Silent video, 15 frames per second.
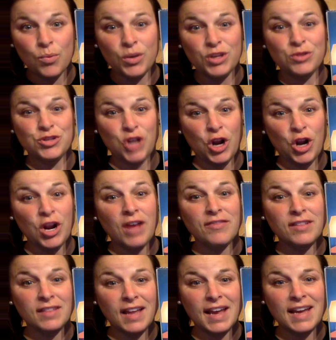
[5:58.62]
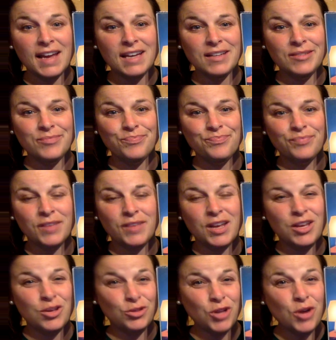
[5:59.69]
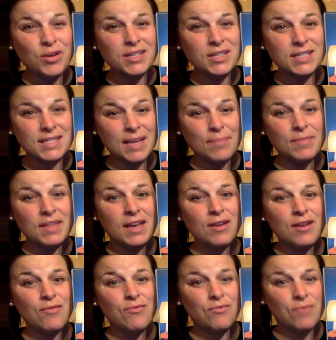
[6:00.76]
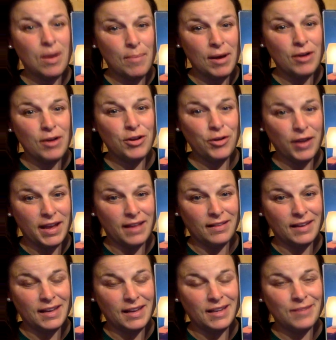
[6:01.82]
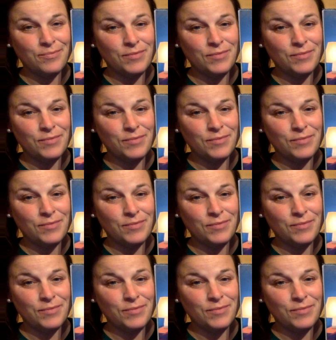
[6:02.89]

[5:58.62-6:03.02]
You turn off the light, you'll notice something about your alien